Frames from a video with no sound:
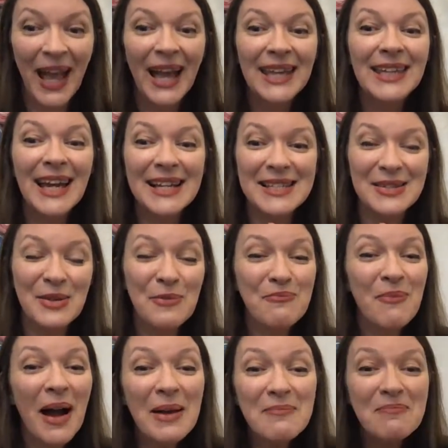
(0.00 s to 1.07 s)
Yes, so
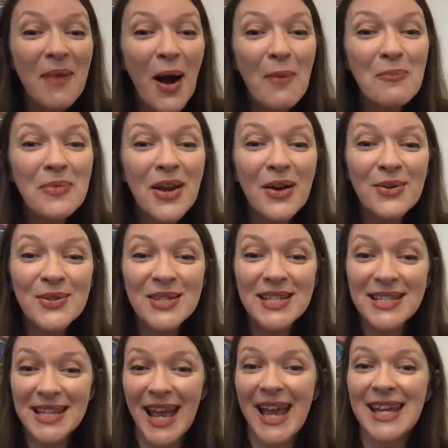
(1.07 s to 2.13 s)
my mum knows the
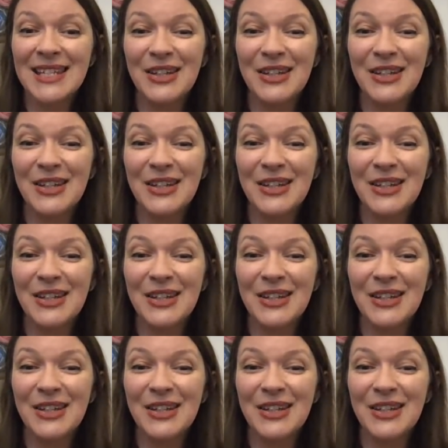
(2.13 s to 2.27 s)
date,